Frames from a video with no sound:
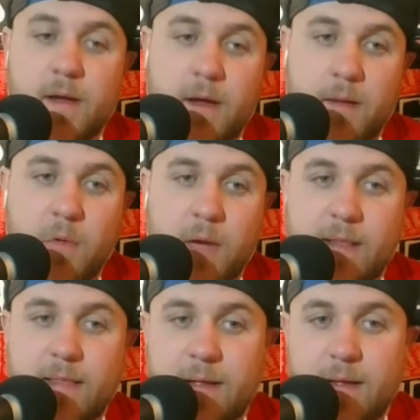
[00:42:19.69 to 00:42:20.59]
We'll
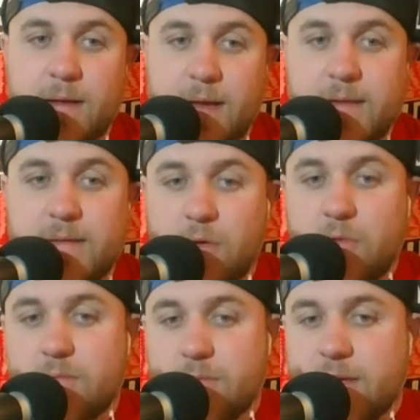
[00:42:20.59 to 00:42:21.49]
get into...
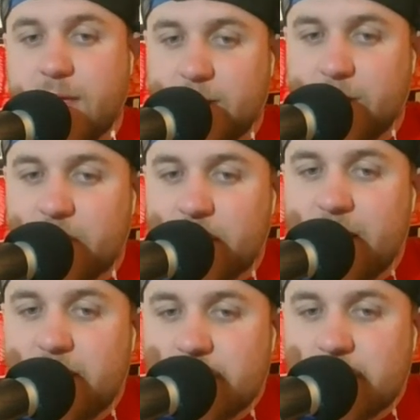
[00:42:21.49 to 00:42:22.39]
Oh, you got something to say?